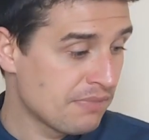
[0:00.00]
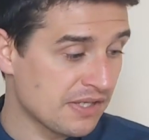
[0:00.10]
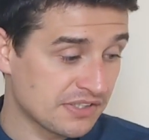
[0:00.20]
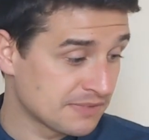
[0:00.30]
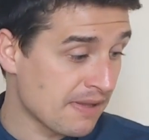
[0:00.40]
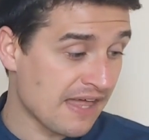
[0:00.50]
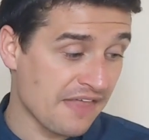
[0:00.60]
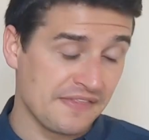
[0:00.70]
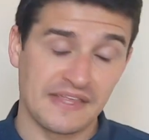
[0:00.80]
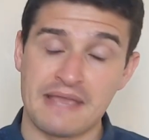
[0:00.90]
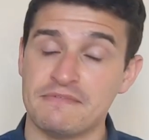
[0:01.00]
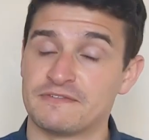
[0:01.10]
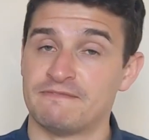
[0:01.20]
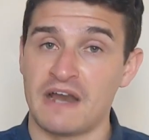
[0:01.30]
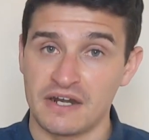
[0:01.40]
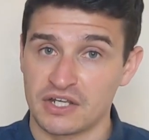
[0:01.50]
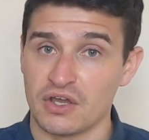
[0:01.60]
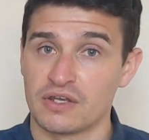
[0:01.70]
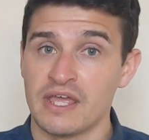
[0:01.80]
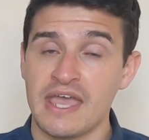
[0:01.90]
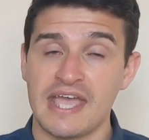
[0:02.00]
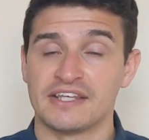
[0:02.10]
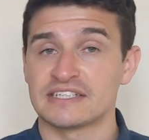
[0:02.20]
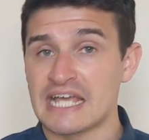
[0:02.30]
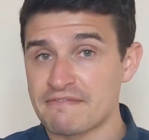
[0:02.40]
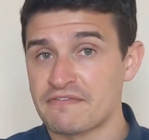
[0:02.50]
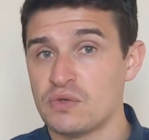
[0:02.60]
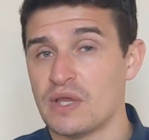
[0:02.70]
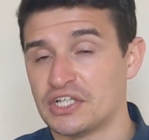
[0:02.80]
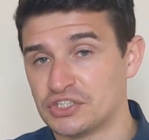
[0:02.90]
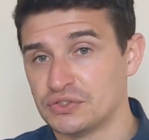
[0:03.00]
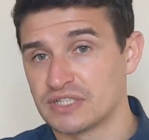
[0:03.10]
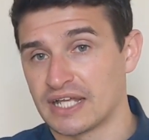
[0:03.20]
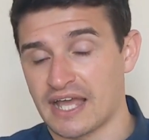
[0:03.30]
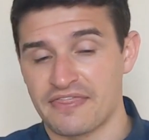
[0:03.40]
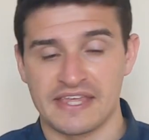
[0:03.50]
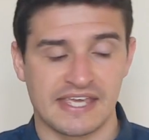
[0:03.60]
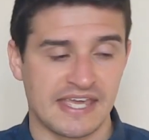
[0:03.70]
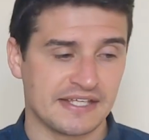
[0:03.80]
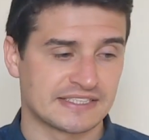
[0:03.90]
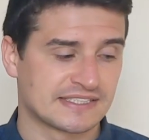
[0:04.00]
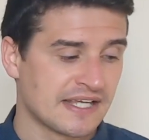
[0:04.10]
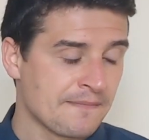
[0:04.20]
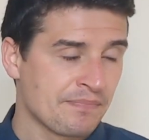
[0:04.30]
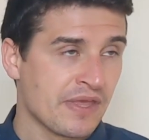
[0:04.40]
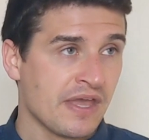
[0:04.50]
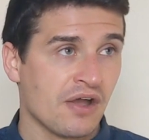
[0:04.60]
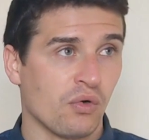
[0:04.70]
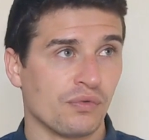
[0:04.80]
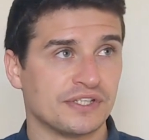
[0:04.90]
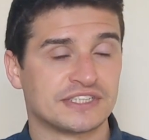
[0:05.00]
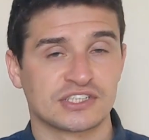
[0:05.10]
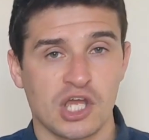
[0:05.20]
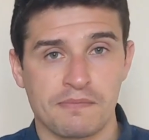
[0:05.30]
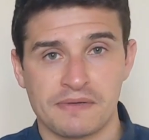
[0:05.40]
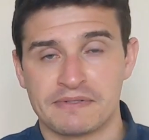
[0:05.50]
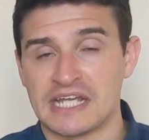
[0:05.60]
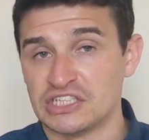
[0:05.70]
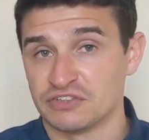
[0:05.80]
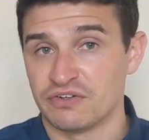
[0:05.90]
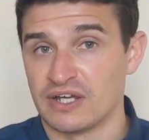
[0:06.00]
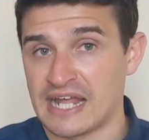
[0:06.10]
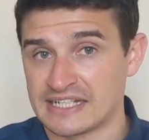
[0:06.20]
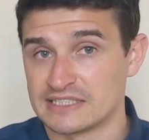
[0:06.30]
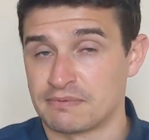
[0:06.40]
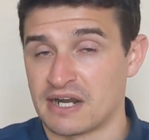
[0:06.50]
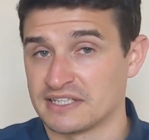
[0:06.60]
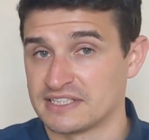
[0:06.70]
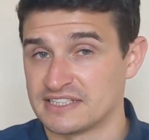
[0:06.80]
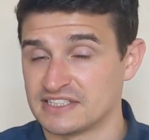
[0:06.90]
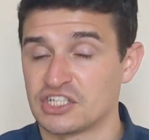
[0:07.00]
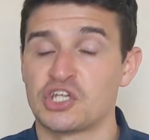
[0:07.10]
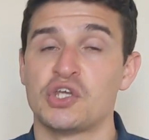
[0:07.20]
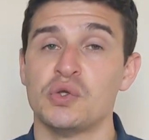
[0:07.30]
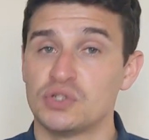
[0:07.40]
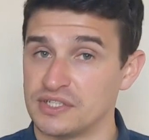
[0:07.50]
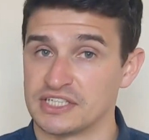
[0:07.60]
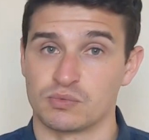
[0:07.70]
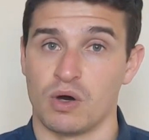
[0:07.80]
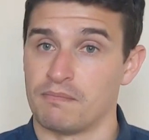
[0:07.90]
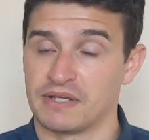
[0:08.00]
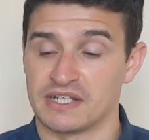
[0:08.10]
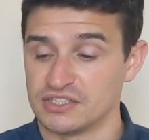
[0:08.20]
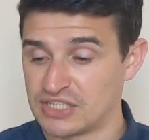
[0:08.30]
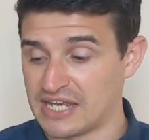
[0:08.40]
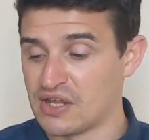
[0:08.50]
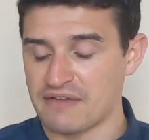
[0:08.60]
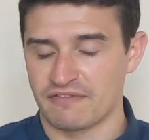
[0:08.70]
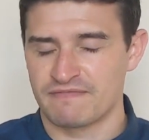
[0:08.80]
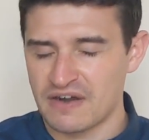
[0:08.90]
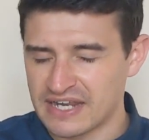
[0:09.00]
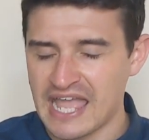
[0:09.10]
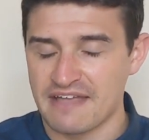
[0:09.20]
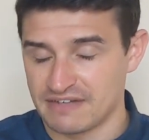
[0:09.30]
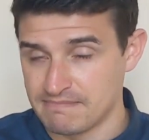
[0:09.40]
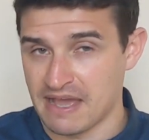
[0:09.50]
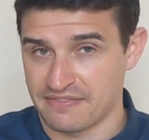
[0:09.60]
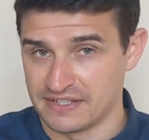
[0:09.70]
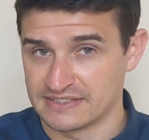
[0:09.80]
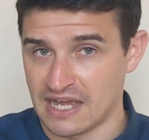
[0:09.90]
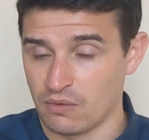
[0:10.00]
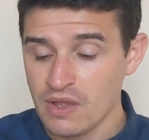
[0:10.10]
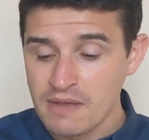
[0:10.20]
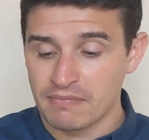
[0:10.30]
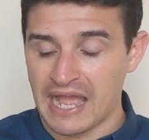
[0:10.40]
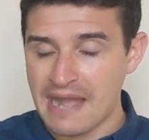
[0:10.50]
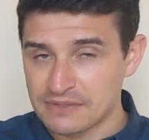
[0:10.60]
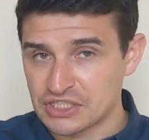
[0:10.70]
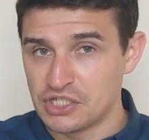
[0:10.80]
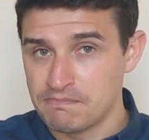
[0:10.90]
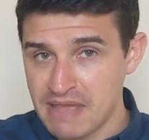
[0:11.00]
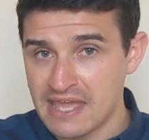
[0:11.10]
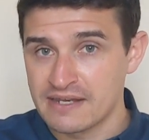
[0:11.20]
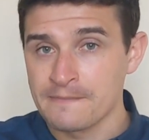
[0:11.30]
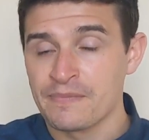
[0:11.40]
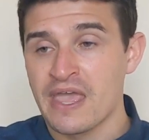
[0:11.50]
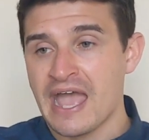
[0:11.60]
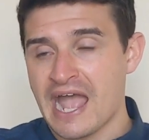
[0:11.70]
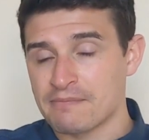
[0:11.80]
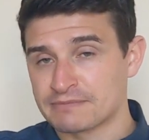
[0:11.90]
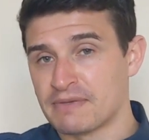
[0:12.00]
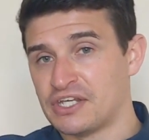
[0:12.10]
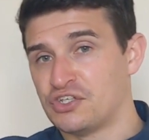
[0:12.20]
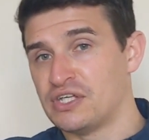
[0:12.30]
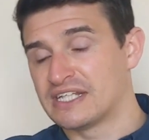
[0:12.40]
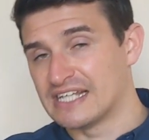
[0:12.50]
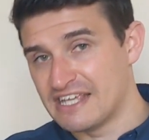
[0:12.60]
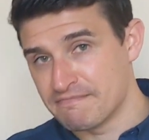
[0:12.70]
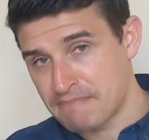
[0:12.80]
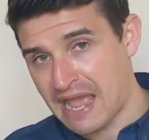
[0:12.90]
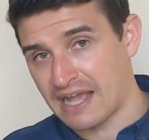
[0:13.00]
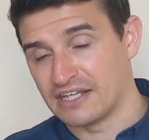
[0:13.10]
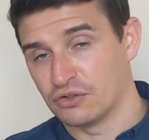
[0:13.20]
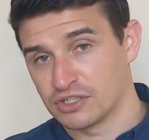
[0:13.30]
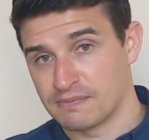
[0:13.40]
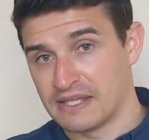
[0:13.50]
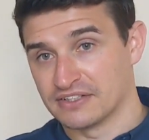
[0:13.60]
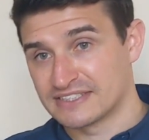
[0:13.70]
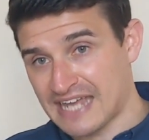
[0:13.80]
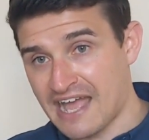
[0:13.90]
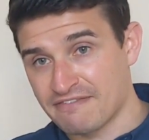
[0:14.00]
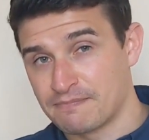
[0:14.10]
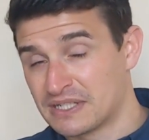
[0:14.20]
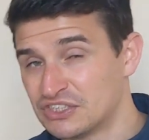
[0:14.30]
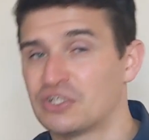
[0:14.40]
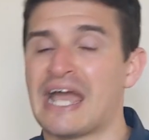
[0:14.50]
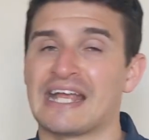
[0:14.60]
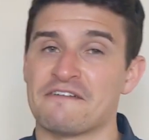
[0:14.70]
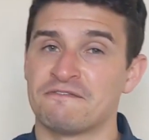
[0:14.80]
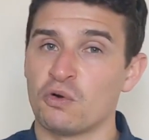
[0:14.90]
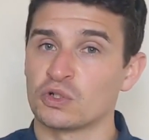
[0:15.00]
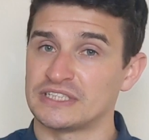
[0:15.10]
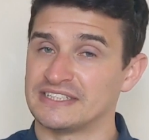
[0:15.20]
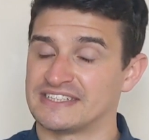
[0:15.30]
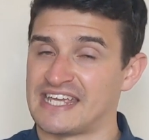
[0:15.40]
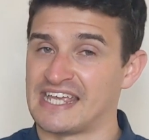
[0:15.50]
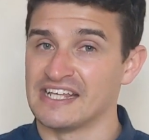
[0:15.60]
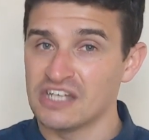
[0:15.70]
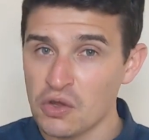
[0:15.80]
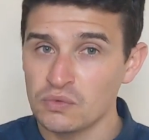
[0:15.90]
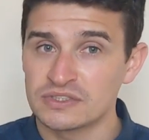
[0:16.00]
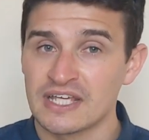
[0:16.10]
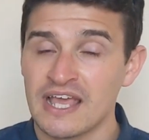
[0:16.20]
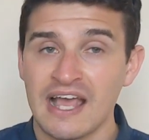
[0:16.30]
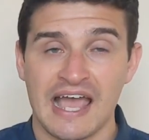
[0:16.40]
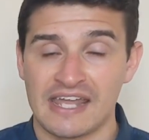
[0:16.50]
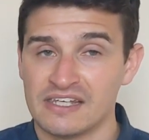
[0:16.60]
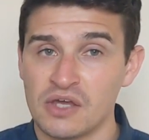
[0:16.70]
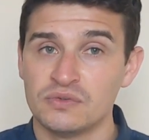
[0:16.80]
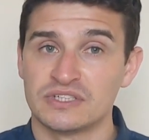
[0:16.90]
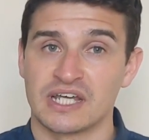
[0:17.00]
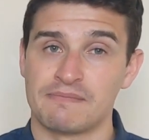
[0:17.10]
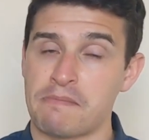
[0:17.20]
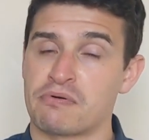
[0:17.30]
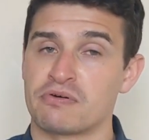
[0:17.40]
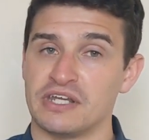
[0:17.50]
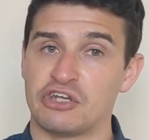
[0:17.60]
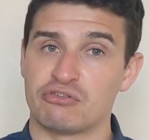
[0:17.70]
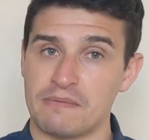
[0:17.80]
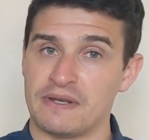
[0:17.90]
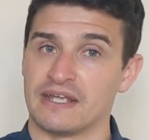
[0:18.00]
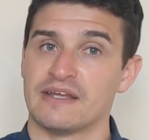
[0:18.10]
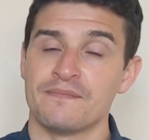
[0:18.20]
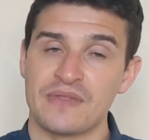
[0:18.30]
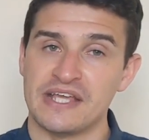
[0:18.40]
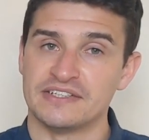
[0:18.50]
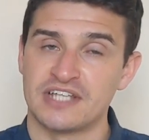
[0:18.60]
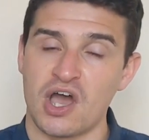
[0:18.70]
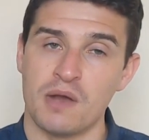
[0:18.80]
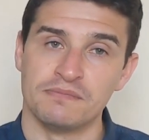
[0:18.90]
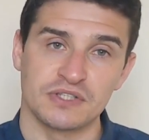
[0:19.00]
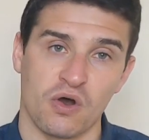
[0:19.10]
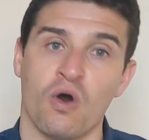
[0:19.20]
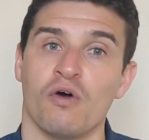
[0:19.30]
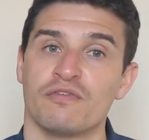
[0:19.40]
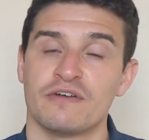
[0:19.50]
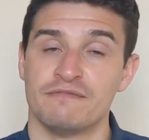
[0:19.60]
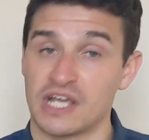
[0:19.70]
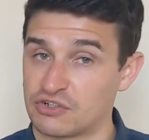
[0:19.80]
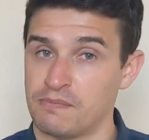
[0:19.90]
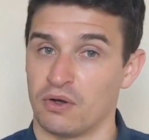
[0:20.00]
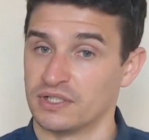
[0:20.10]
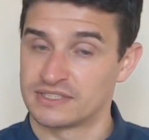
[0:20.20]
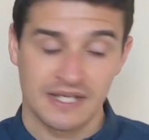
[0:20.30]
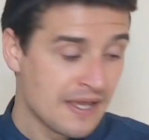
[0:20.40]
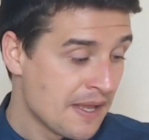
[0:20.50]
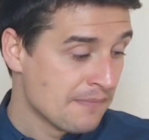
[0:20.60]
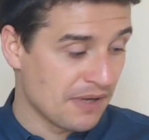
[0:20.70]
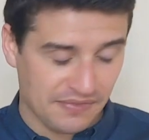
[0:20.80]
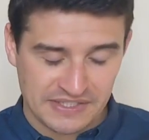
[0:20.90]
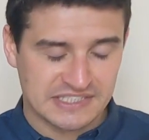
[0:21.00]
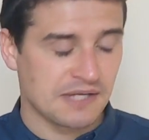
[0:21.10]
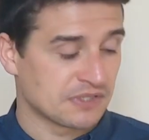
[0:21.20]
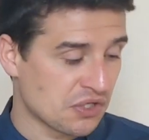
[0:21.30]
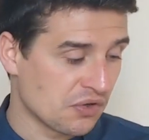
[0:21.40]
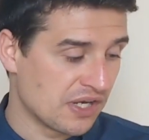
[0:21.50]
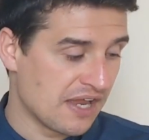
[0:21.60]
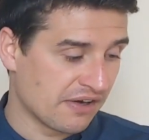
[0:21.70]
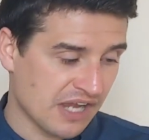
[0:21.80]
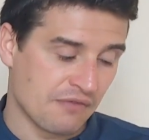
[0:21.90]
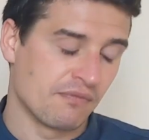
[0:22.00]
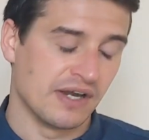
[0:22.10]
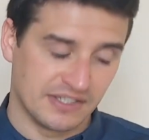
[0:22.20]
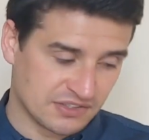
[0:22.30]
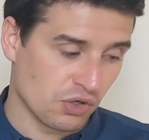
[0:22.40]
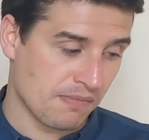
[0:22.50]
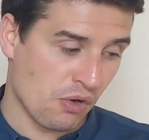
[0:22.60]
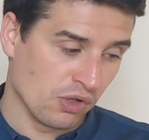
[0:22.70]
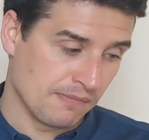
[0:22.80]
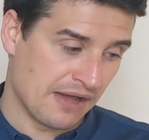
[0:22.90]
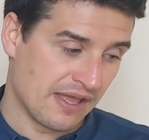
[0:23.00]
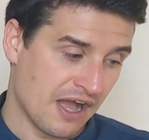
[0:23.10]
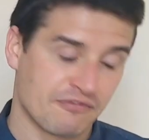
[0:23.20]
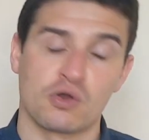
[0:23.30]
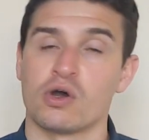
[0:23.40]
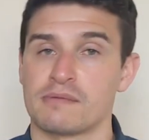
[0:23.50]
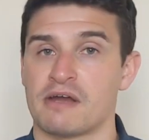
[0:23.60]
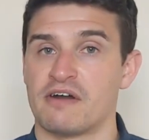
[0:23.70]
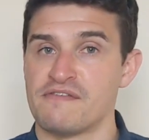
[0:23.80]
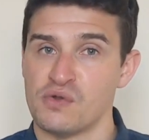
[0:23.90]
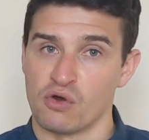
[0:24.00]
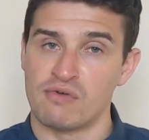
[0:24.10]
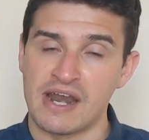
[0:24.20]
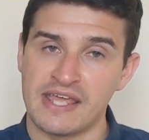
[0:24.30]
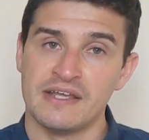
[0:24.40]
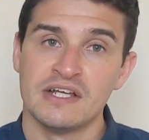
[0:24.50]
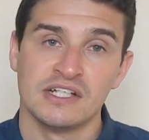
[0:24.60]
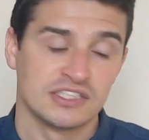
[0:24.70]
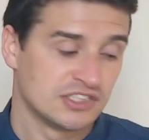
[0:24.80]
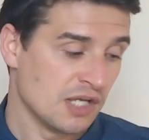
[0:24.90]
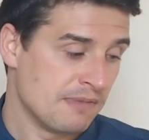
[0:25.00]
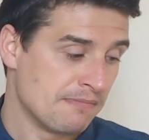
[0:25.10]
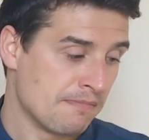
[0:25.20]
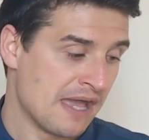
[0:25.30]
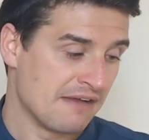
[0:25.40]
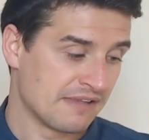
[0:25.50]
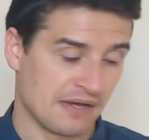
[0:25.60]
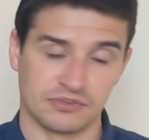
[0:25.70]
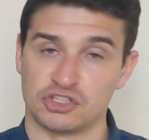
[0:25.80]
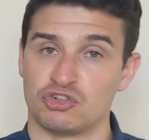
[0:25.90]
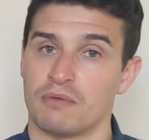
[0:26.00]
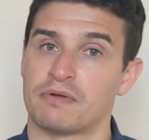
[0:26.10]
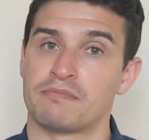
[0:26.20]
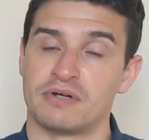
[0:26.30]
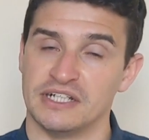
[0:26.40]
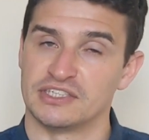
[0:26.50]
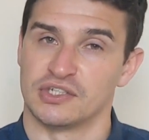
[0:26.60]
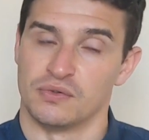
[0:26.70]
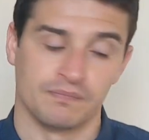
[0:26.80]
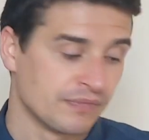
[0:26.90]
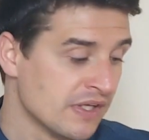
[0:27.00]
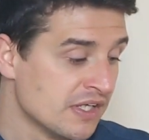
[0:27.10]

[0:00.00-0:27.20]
But despite that, I think the game is very good. It does have a few issues, like I think the scope and potential for analysis paralysis is huge in this one, because again, you have to very carefully math things out by how much can you bid, how much money do you need to leave back in order to pay your staff, because you can get forced into taking loans, and loans are going to be pretty crippling in terms of victory points. But there's so much going on here, I can't really talk about all about it. I've recorded my review already, so be prepared for that one to drop pretty soon.